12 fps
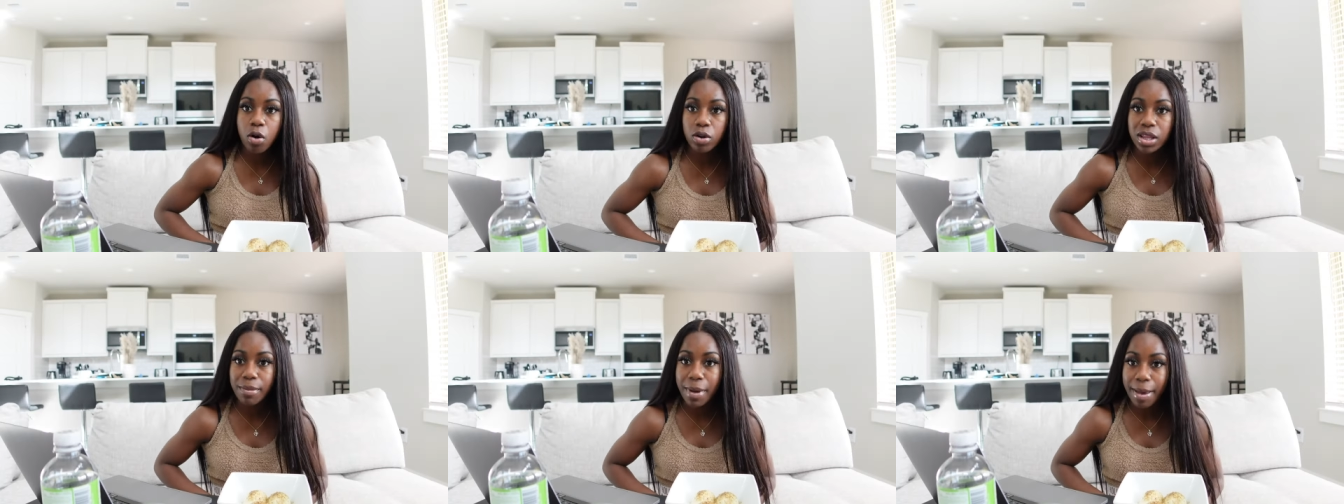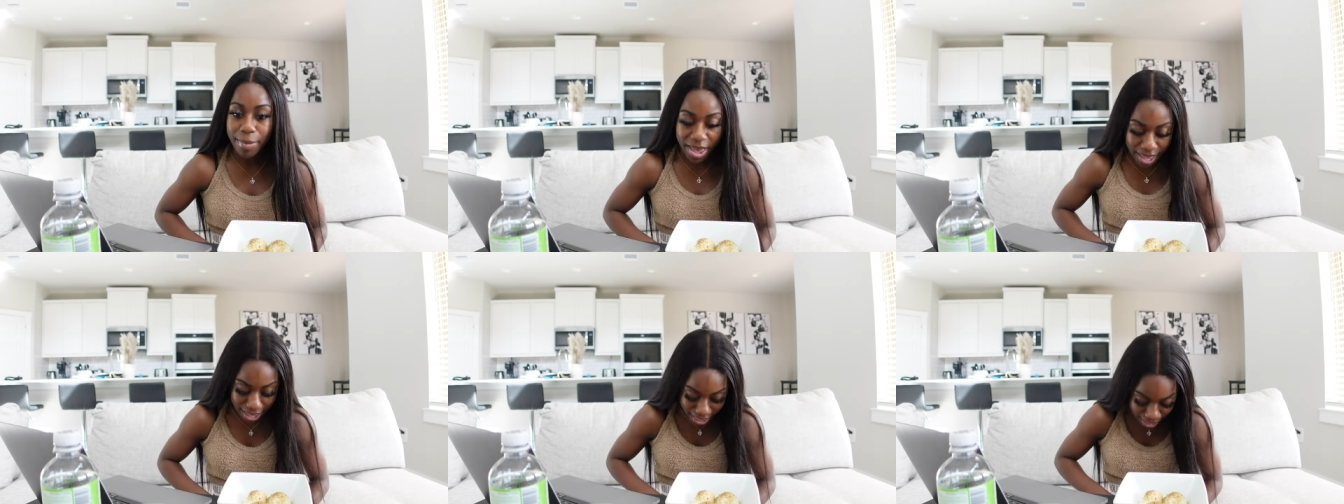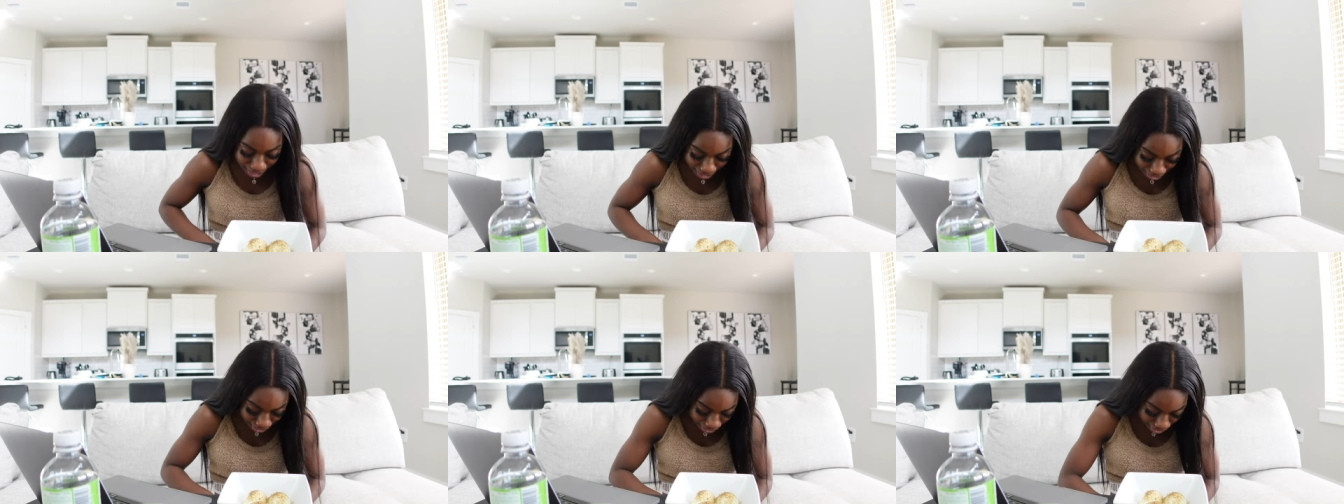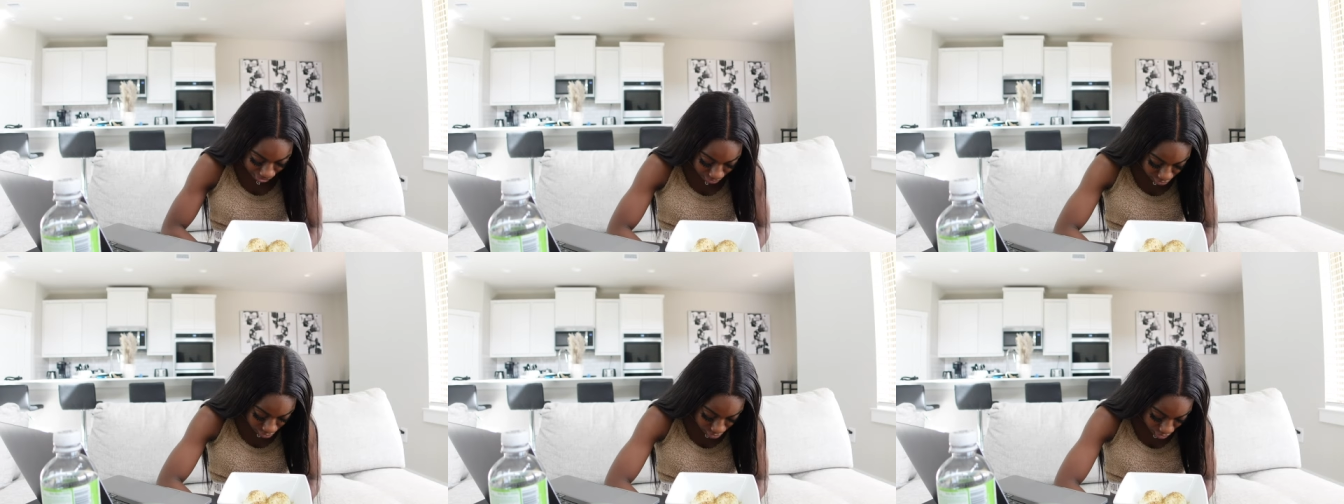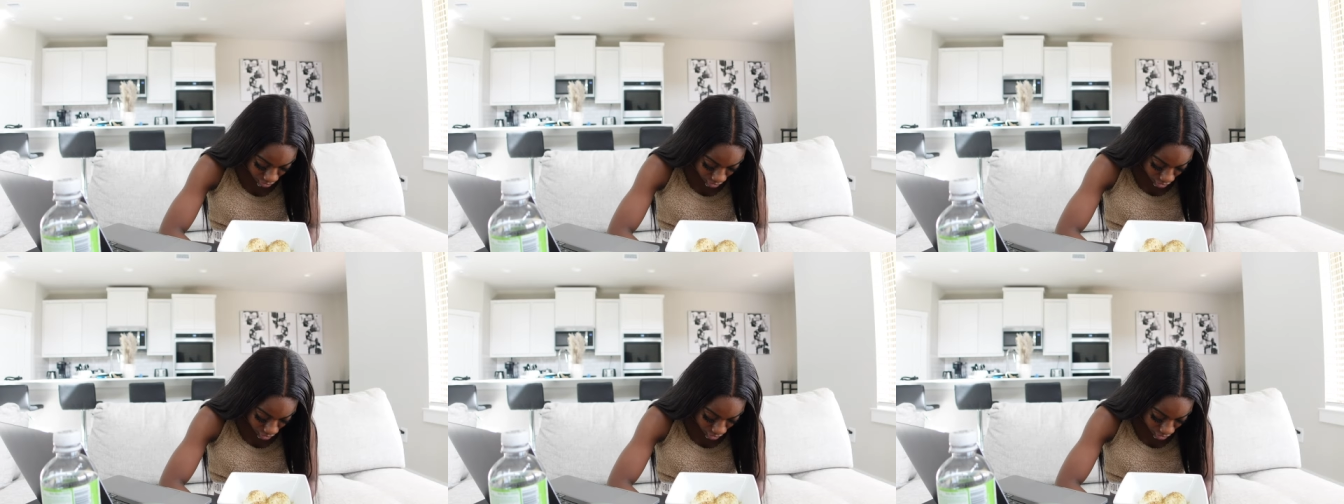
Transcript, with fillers: hole in my pants.